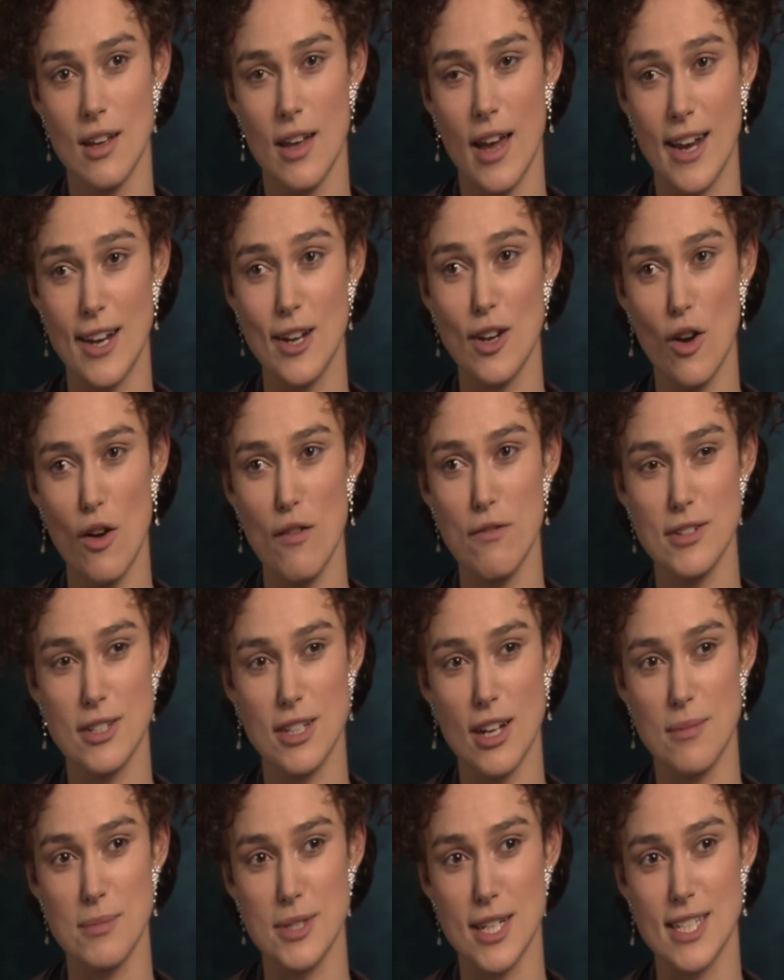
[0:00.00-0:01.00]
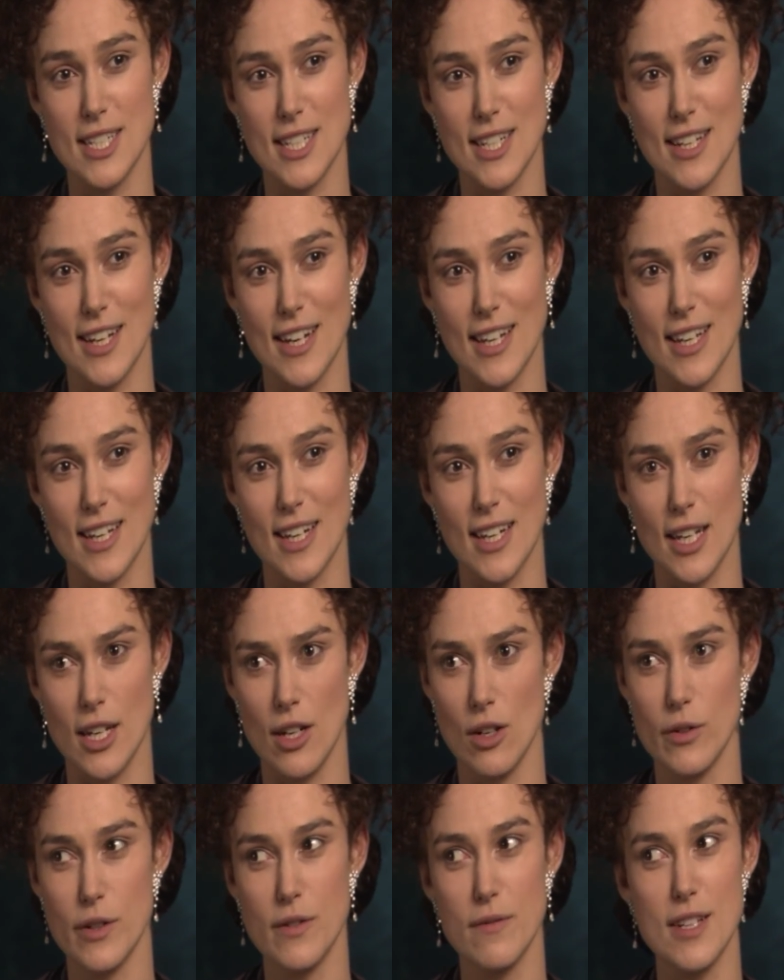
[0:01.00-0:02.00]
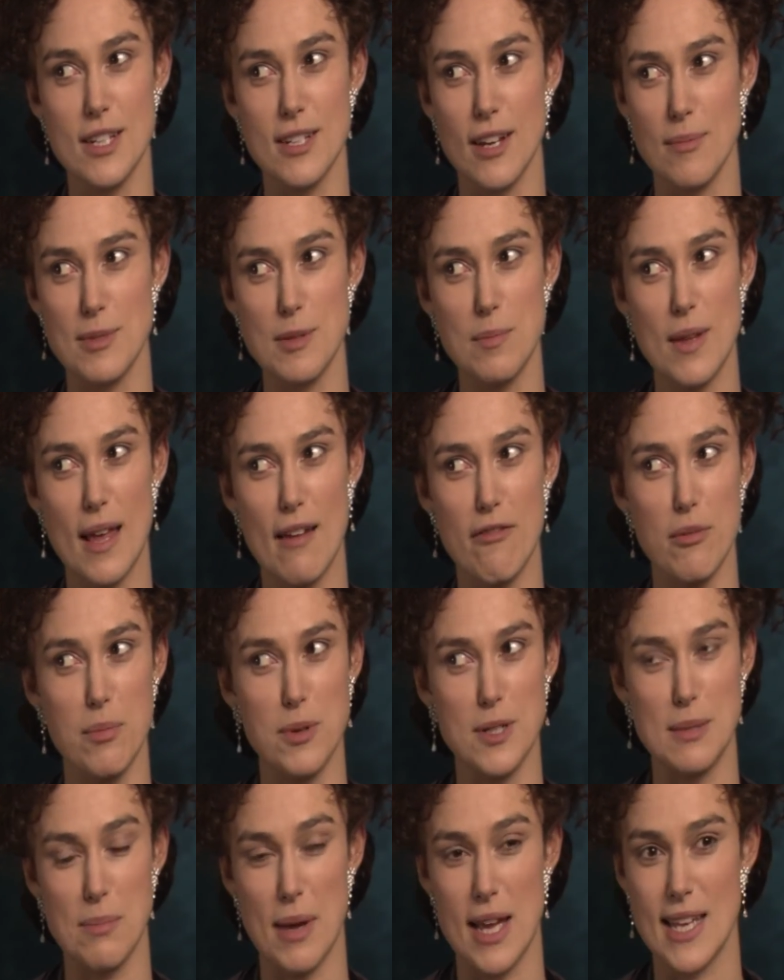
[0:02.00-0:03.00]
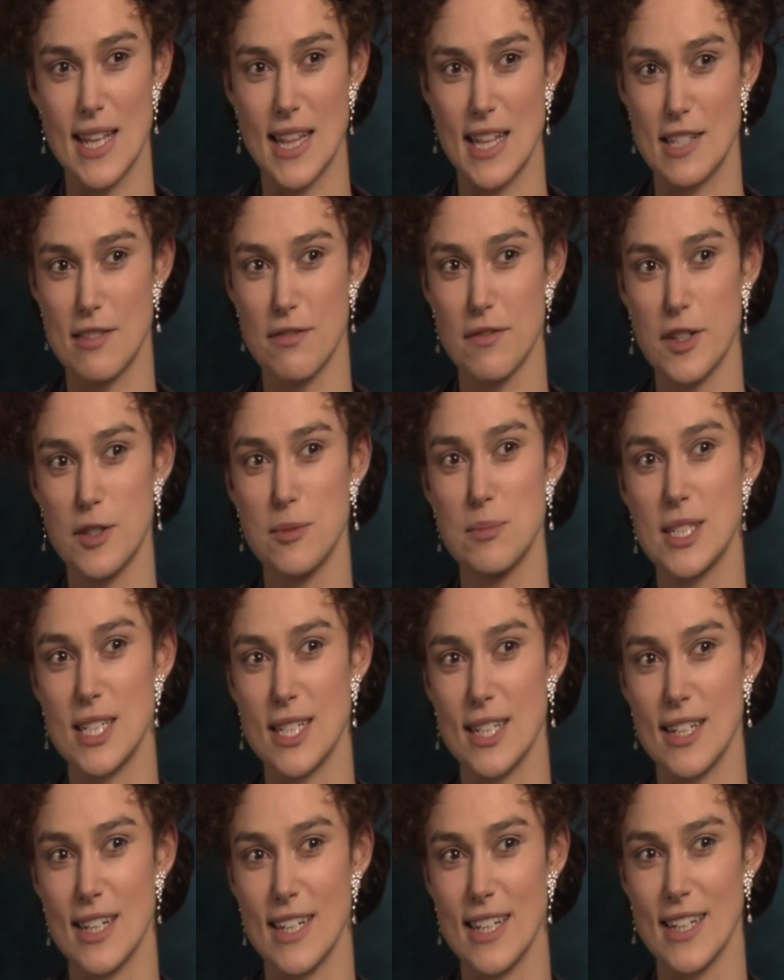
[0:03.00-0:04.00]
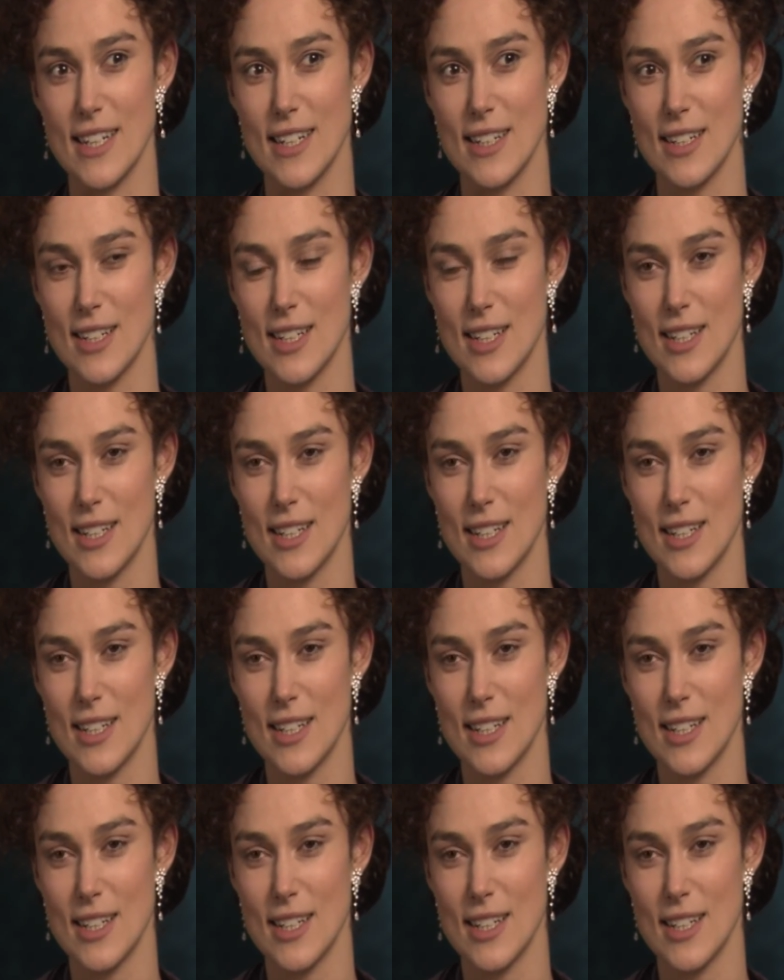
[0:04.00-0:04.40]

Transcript: a lot of the times I didn't like her, and a lot of the times everybody making this film didn't like her.